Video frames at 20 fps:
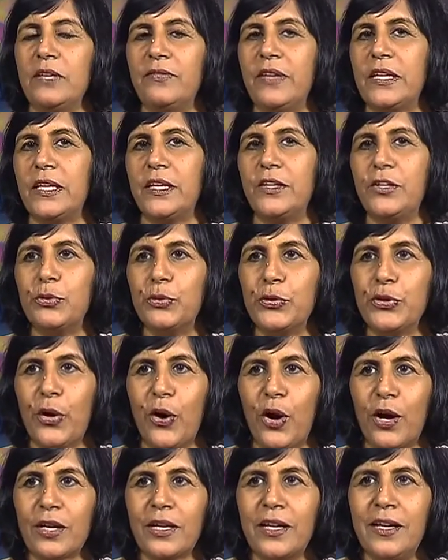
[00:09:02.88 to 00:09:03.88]
living in New
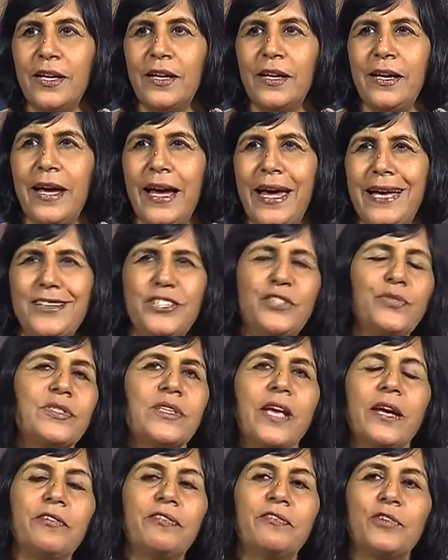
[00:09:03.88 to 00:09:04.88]
York. And she was
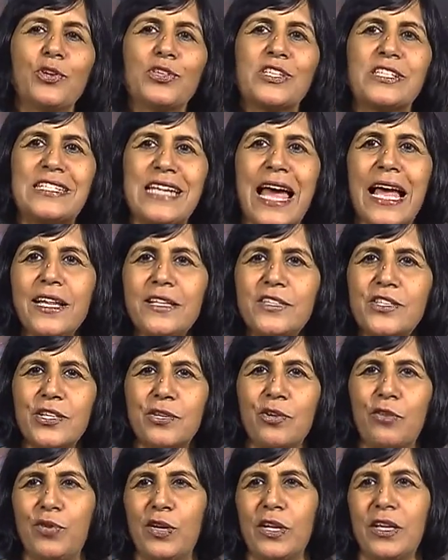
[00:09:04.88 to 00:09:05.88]
kind of
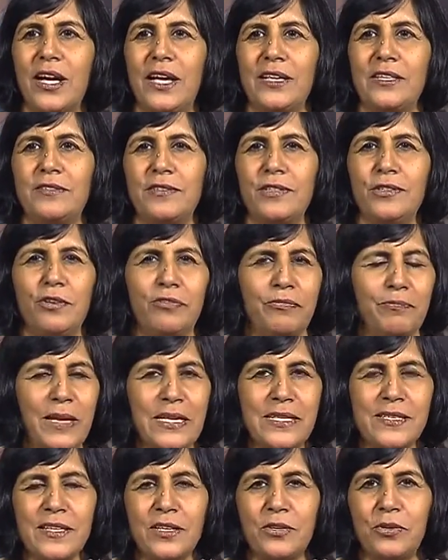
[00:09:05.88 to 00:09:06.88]
nostalgic of her country, of
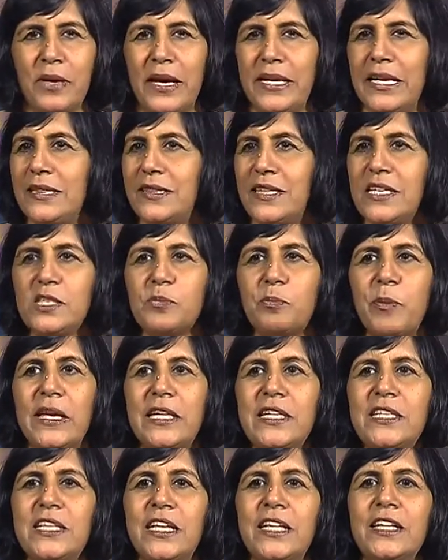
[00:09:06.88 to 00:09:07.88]
Mexico. And in this
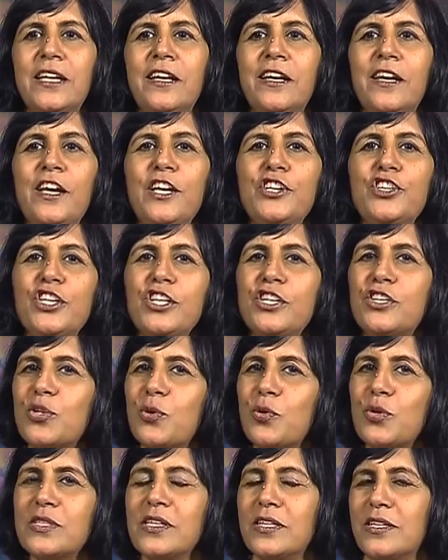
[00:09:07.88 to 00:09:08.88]
painting, she
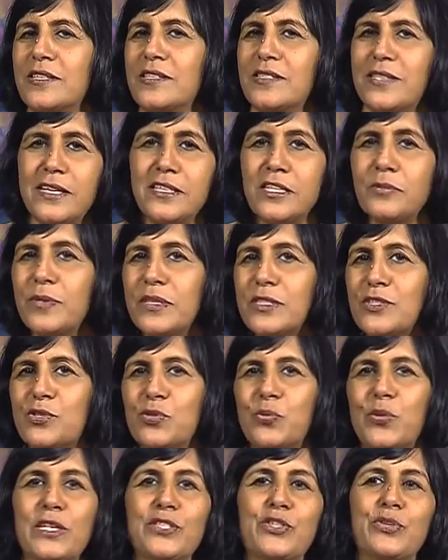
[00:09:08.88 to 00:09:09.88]
shows her sentiments
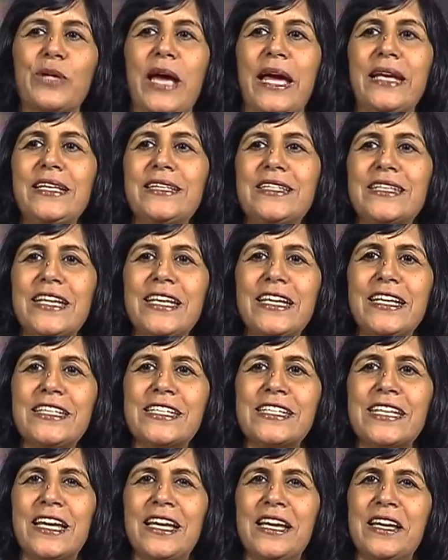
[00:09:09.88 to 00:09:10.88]
towards the United
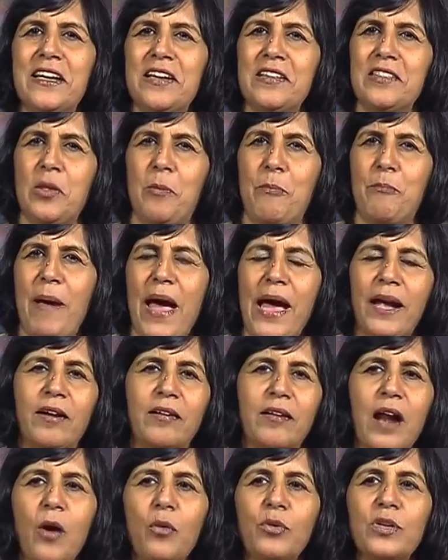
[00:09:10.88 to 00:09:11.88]
States. The
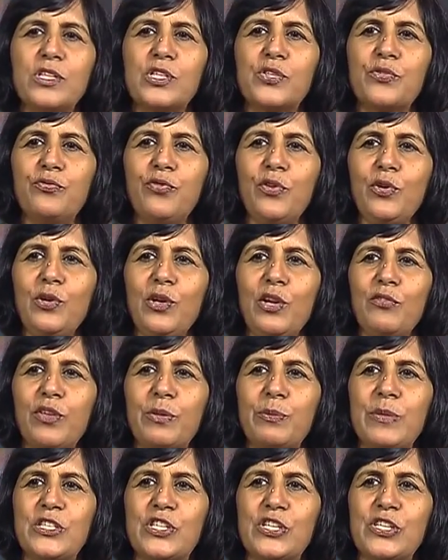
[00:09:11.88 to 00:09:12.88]
background is full of
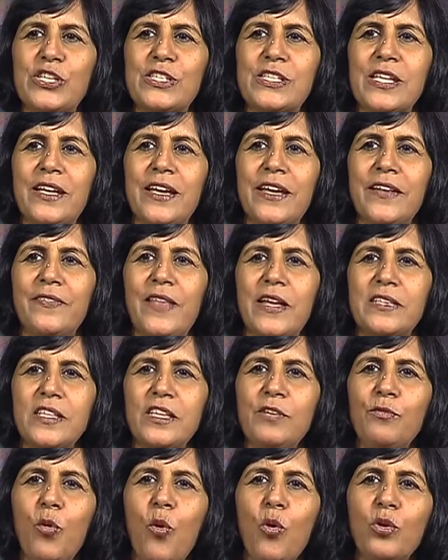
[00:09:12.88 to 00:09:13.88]
images that
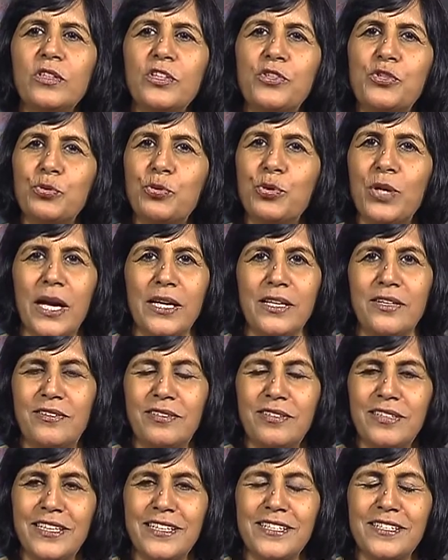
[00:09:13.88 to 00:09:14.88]
evoke the two
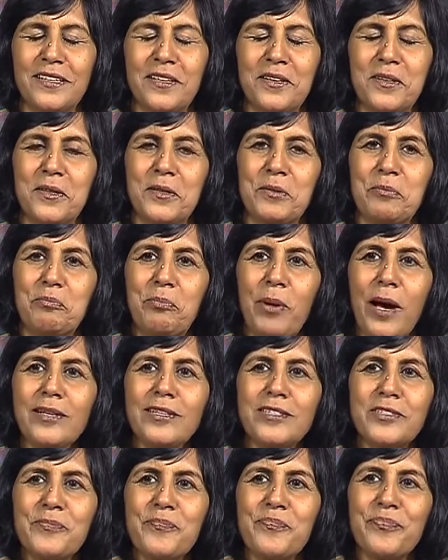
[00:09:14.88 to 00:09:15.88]
countries.
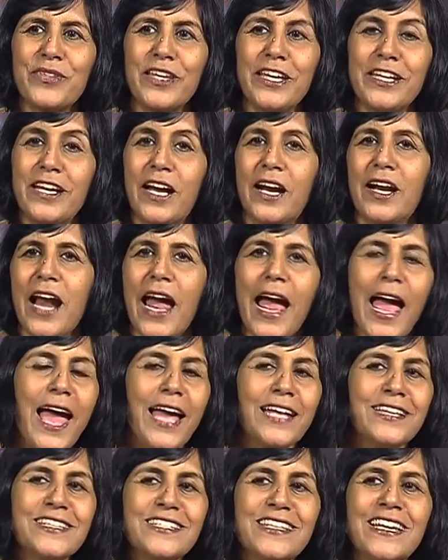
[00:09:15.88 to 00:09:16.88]
But in her
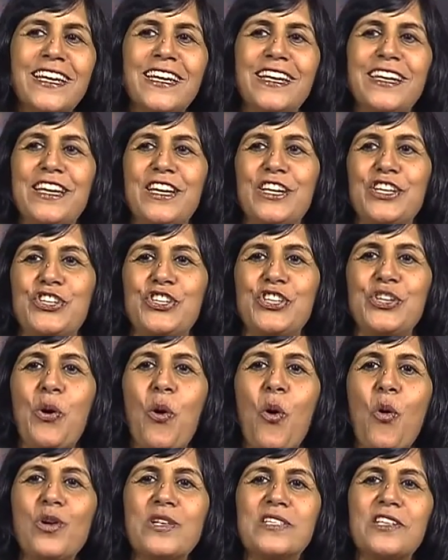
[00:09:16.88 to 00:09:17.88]
hands, she
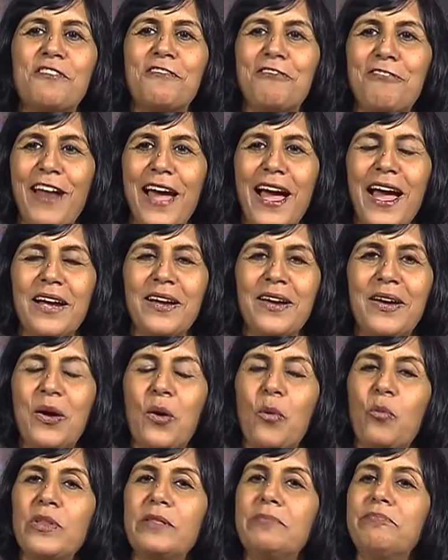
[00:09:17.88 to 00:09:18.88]
holds a flag
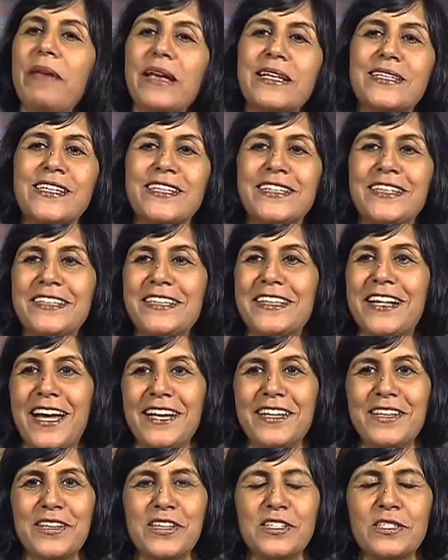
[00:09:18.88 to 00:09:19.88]
with Mexican
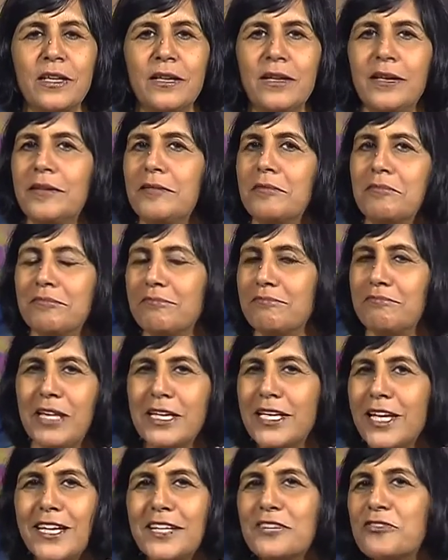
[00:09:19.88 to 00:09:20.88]
colors,
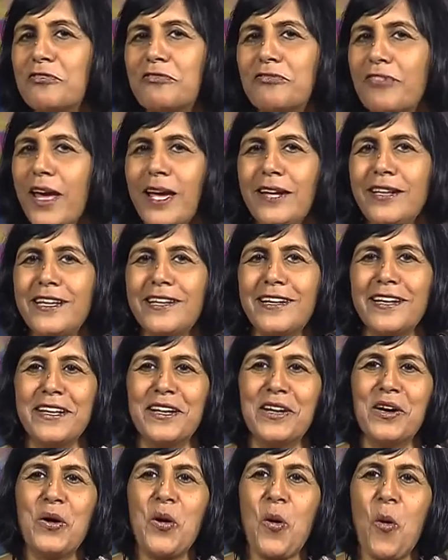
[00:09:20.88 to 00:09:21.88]
making it fairly
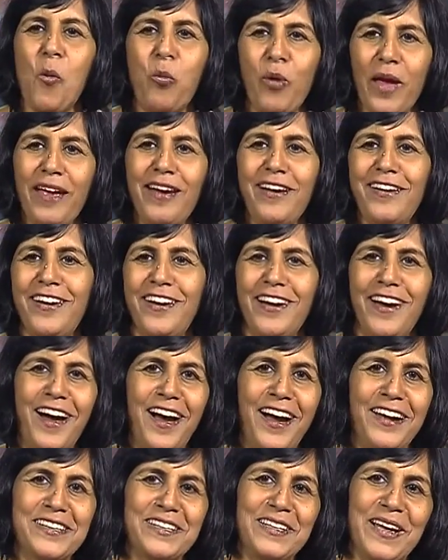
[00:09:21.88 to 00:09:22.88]
clear where her
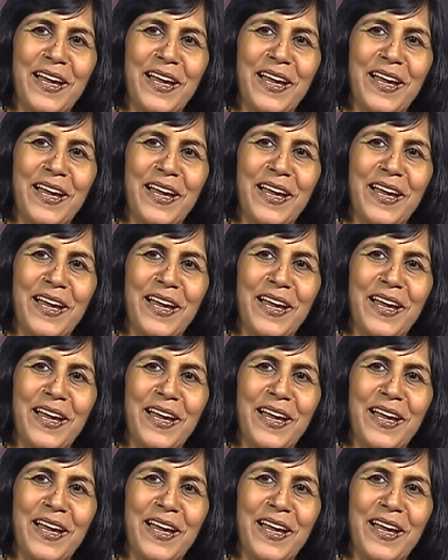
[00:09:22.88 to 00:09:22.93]
heart